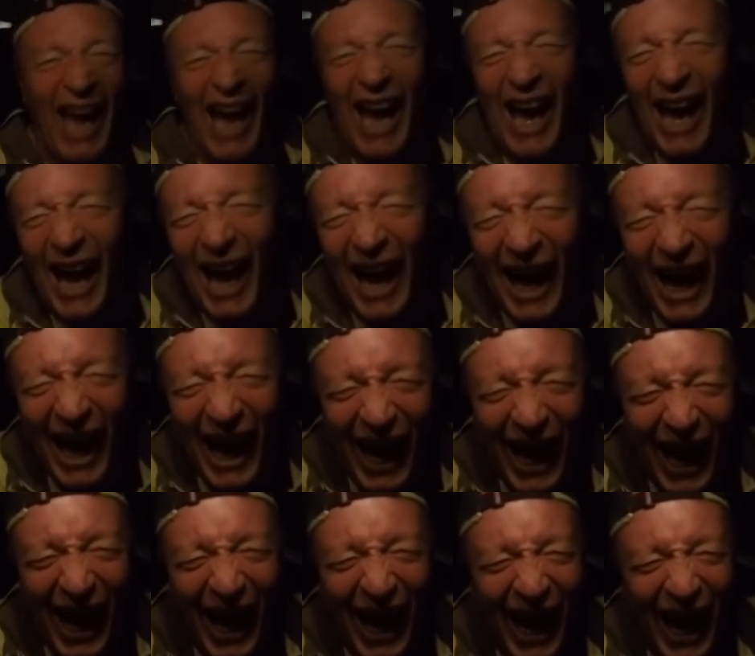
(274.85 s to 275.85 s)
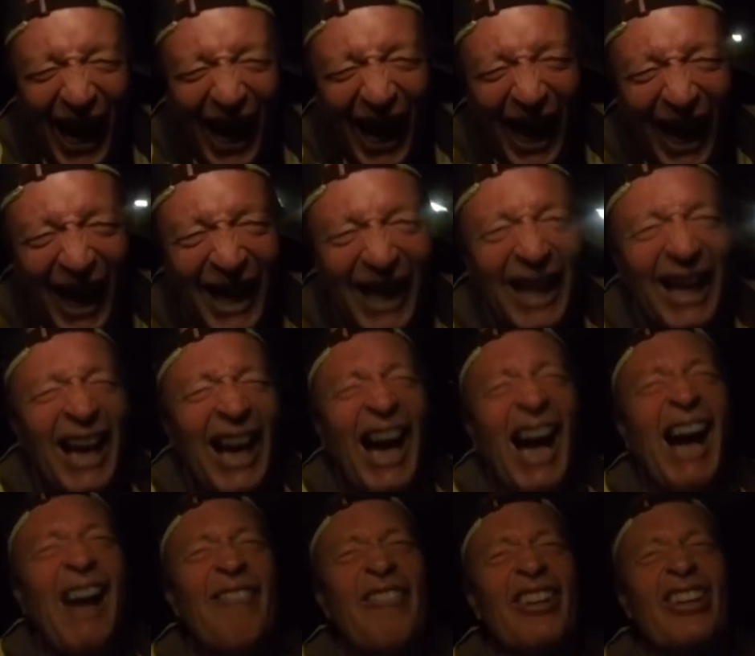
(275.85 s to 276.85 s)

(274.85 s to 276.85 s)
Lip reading: I'm